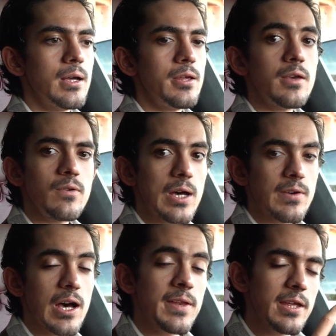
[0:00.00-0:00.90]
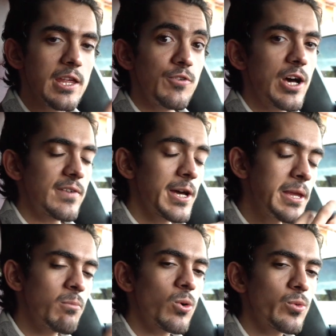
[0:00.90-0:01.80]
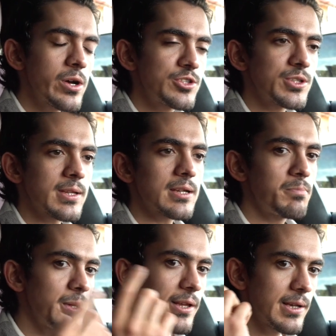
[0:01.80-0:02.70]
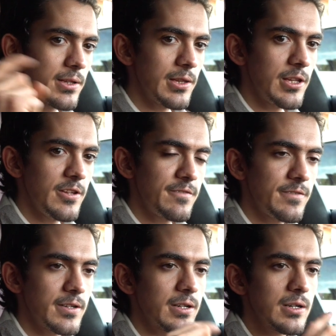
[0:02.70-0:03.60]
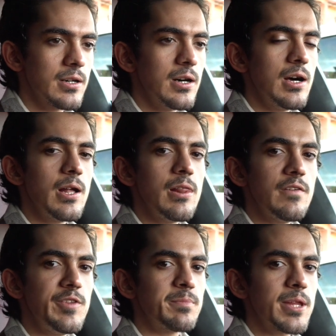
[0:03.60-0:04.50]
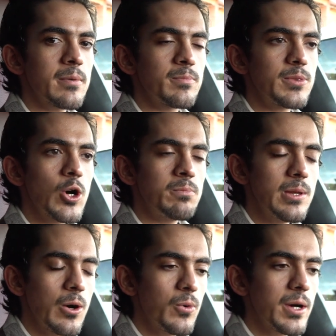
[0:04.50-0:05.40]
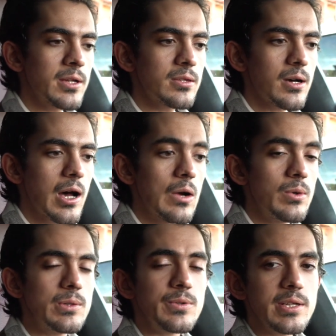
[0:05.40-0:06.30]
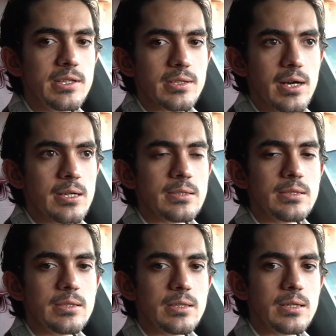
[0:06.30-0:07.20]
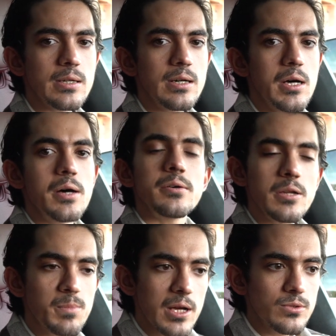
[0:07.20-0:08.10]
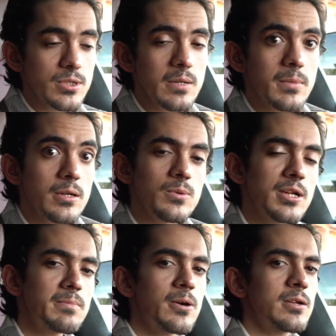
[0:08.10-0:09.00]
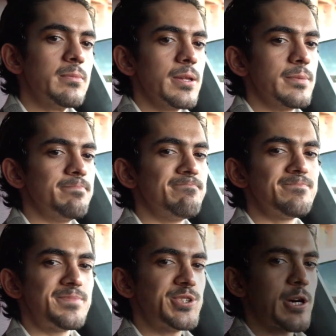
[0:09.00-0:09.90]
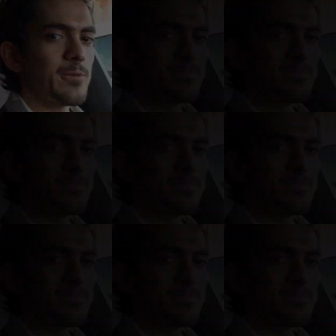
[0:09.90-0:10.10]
if you have any more questions, please leave them down below, and I will read and reply to them as soon as possible. Ciao.